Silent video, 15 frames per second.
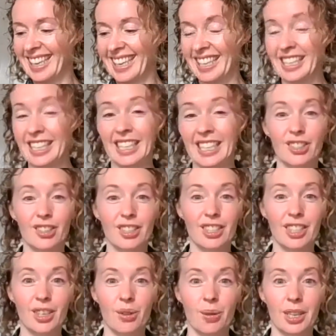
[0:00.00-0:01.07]
It's an
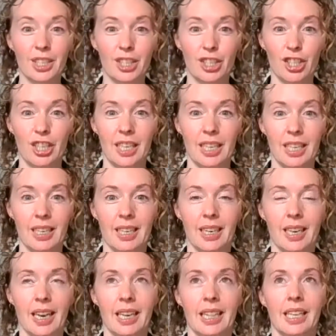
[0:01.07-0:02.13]
interesting question,
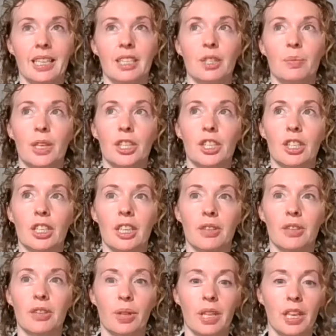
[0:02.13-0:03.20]
I think, especially
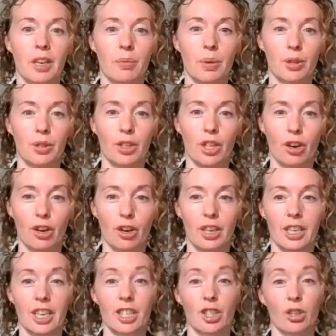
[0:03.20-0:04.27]
if we think about the
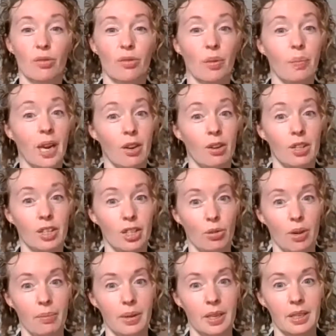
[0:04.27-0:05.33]
architecture of the Paris
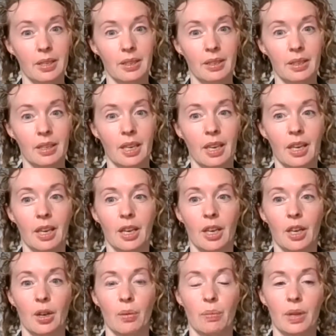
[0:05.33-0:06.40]
Agreement,
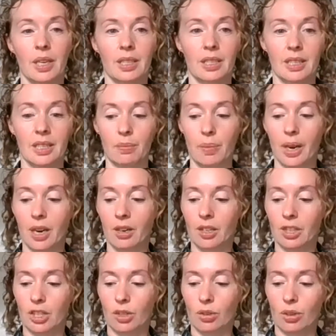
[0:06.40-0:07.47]
because the
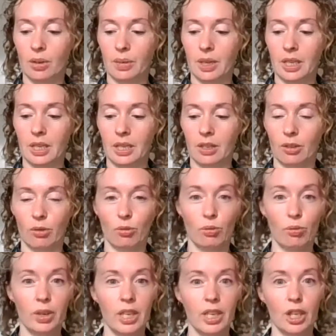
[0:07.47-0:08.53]
Paris Agreement
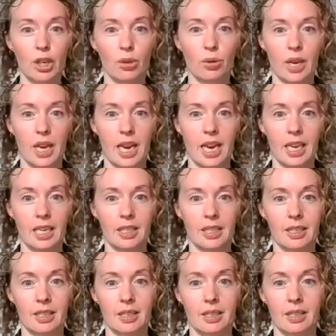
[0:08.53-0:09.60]

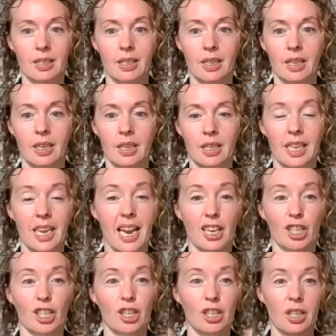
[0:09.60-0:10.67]
relocates the
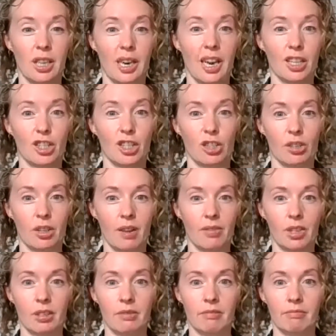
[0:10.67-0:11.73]
action to the national
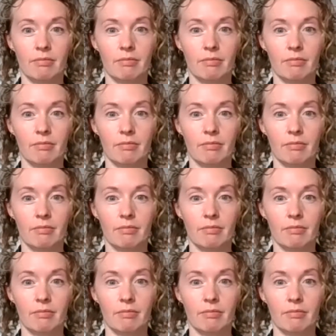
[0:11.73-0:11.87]
level.